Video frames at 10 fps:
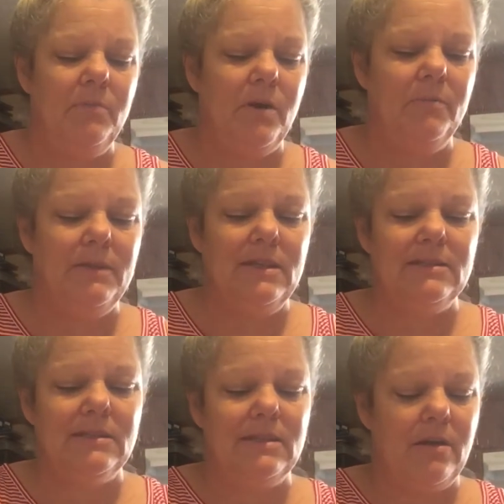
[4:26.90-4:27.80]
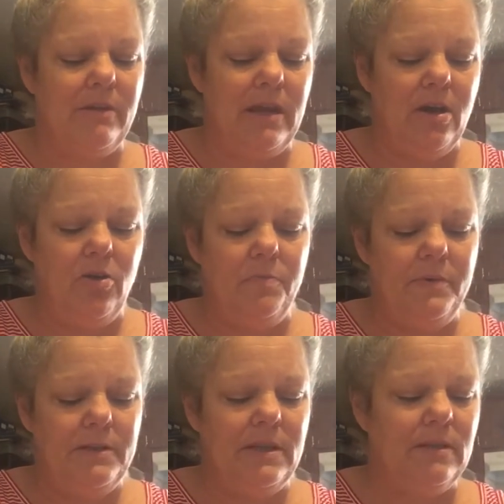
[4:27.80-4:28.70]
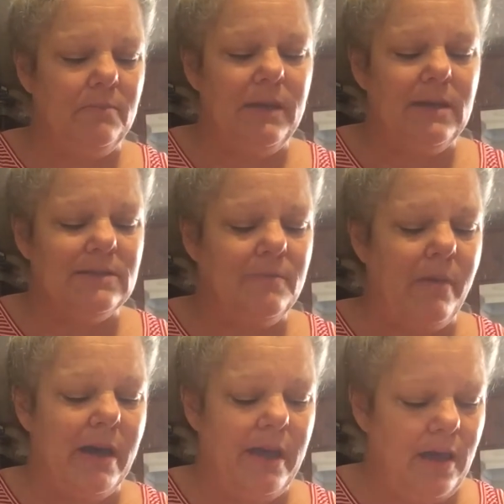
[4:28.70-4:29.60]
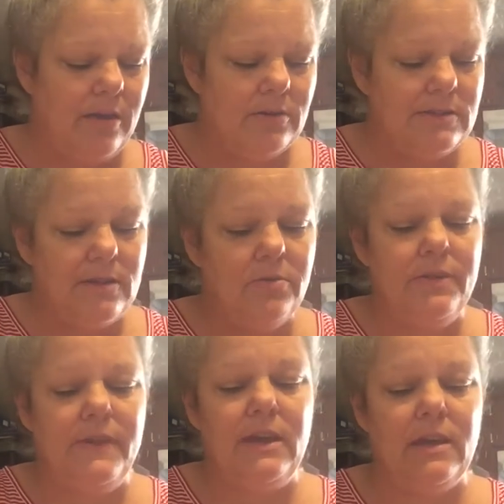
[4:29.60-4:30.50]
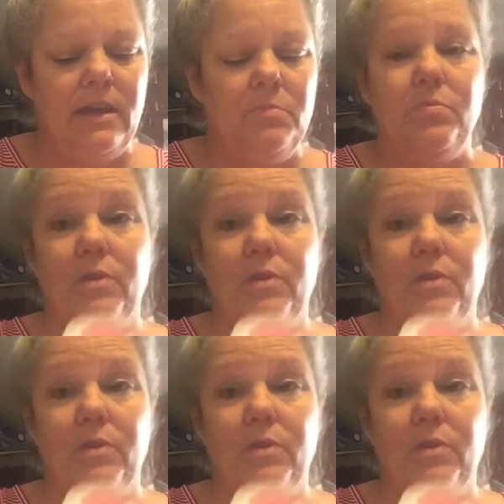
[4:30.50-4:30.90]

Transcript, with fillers: she bought me this because I already opened it because my hair is so thick it